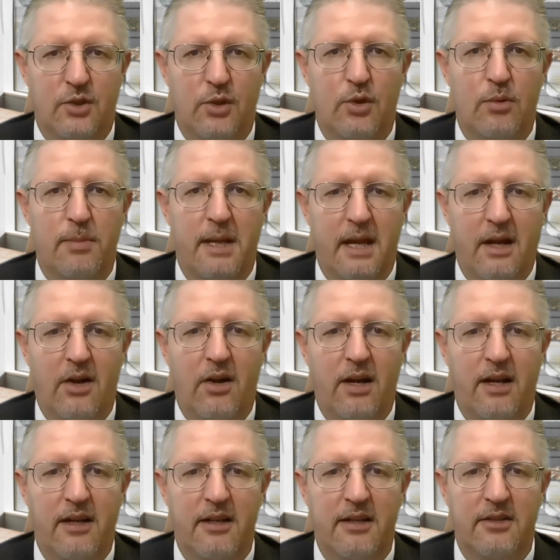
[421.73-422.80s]
Zoom
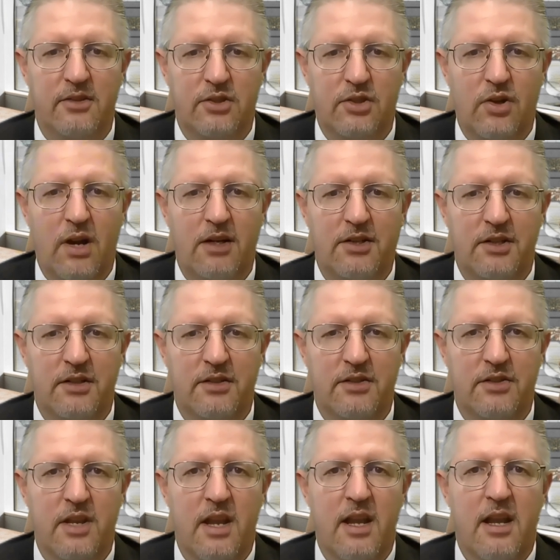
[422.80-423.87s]
hearing
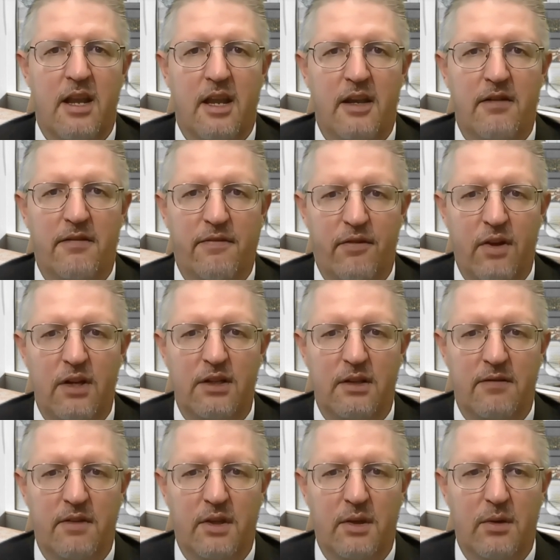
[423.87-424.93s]
instructions in front
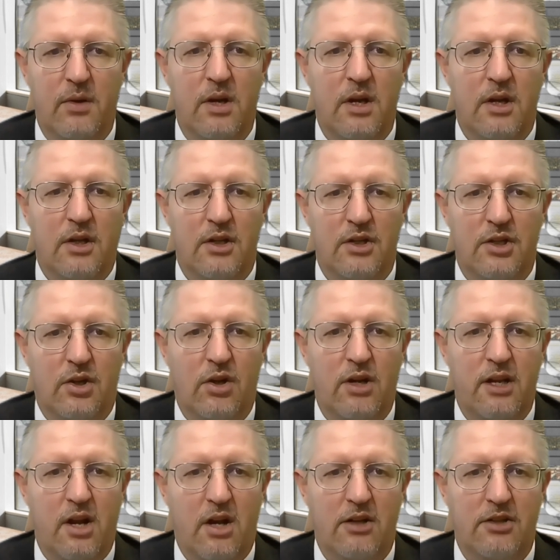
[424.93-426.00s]
of you
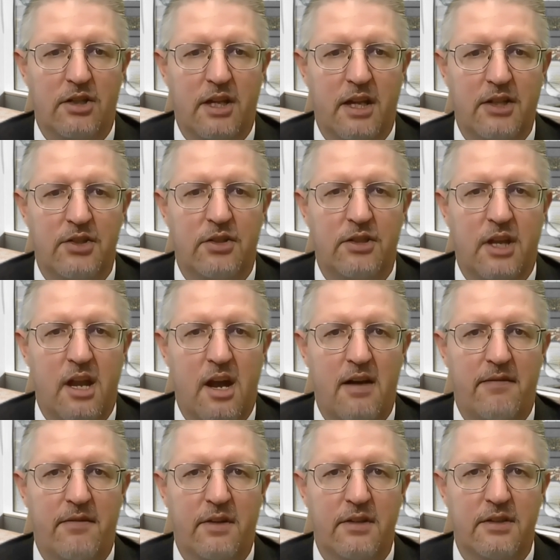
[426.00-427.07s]
during our scheduled
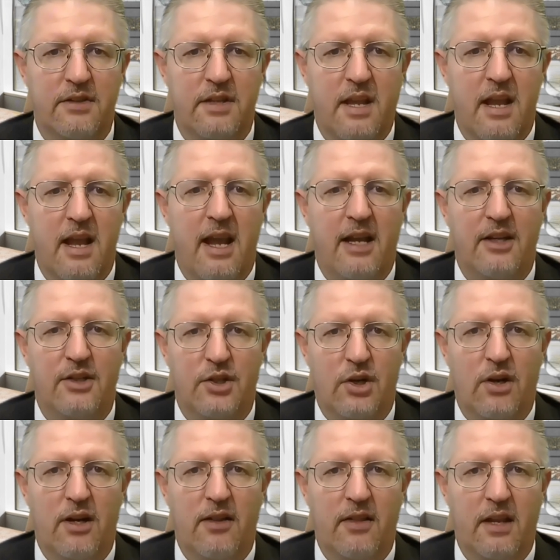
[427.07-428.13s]
conference and
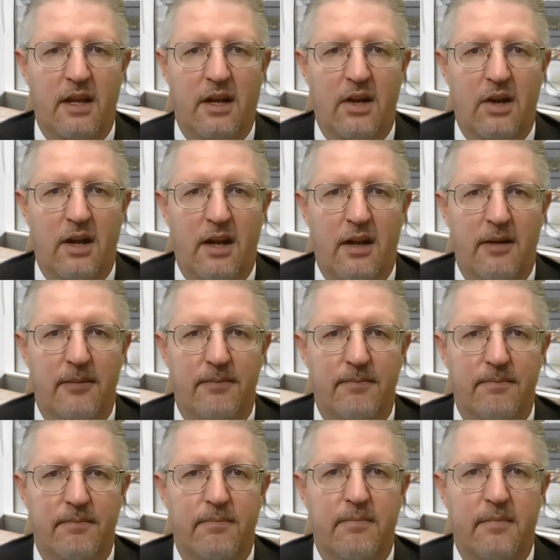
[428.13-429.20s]
during the hearing.
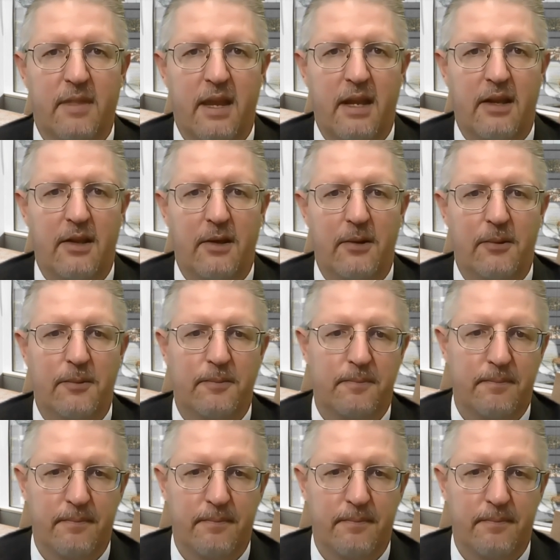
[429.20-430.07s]
Thank you.